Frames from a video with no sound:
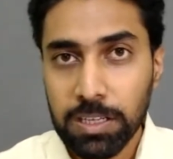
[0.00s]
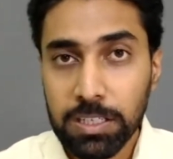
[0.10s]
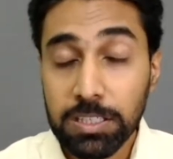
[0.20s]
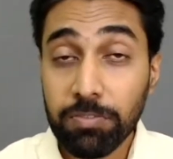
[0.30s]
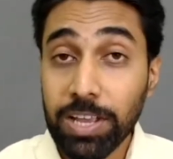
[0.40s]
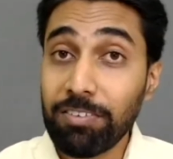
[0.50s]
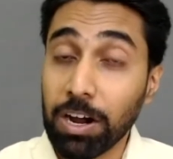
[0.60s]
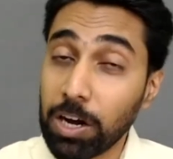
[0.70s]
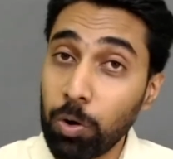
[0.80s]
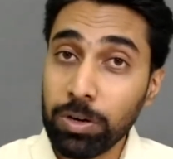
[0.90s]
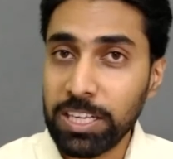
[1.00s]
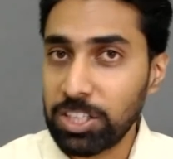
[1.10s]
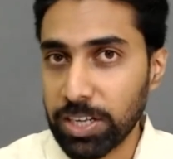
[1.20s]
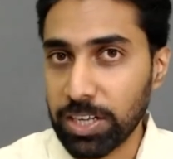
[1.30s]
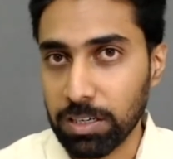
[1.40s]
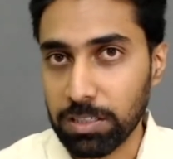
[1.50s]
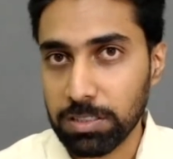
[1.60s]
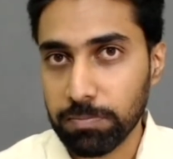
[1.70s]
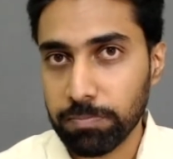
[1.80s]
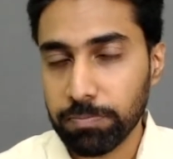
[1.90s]
See, we have accounting
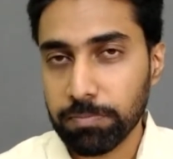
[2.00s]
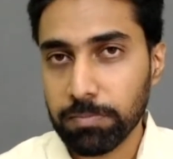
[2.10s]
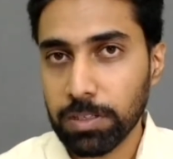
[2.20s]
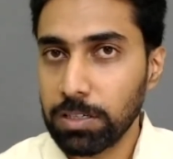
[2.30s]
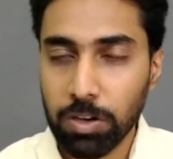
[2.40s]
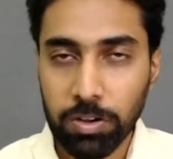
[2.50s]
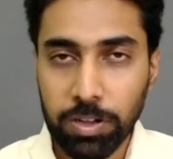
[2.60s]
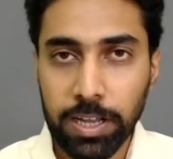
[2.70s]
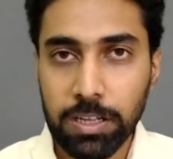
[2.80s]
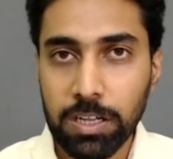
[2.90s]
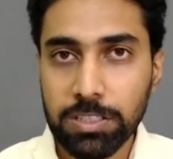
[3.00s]
standards. Okay,